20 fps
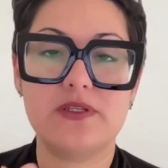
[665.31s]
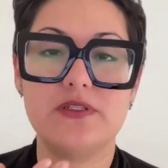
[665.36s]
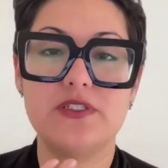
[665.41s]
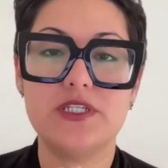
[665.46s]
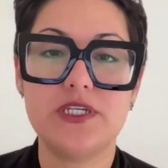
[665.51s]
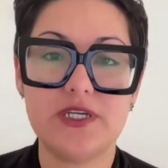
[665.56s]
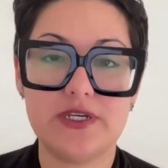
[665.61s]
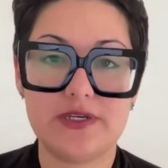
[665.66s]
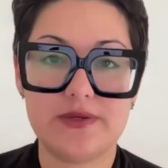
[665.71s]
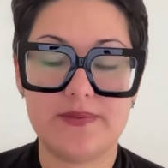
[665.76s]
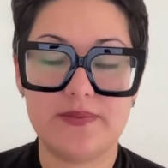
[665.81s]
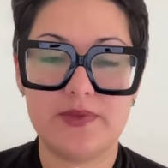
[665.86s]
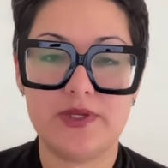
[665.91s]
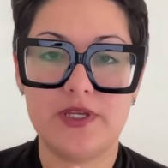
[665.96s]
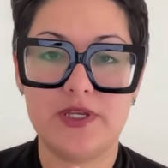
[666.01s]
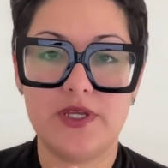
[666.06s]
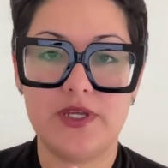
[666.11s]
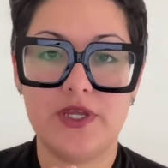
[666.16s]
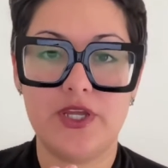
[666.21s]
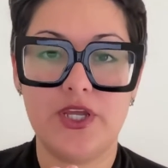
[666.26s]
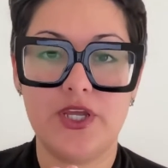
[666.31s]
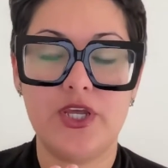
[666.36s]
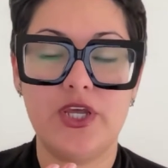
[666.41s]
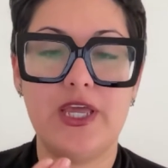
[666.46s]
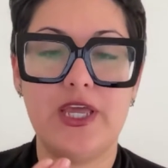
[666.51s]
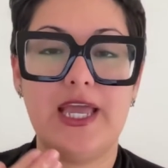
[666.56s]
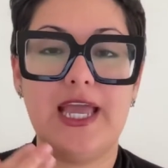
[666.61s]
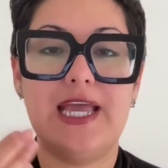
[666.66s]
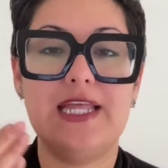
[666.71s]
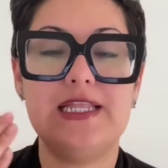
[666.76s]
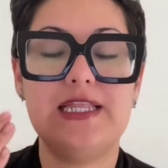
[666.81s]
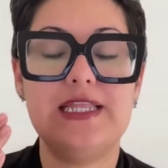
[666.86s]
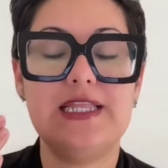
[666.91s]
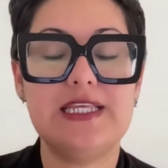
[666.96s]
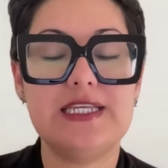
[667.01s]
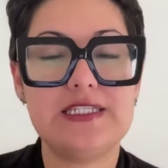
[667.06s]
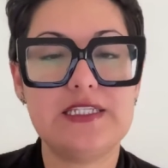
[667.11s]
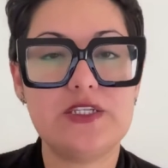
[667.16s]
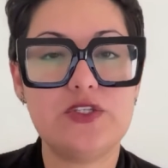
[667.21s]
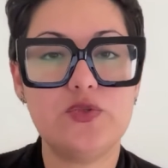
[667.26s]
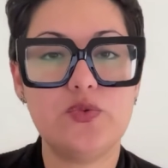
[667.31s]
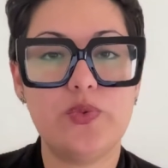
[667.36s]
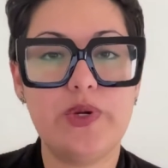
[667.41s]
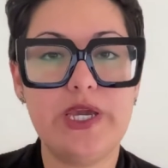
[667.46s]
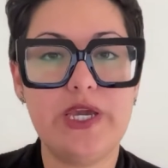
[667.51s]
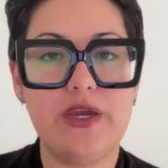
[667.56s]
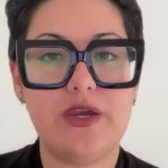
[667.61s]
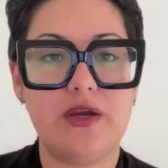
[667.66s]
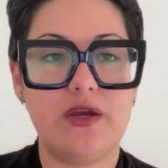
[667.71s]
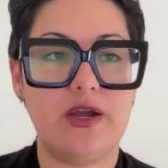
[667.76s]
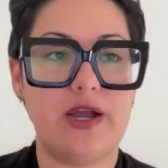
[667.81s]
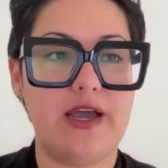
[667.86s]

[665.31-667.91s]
T. And this is where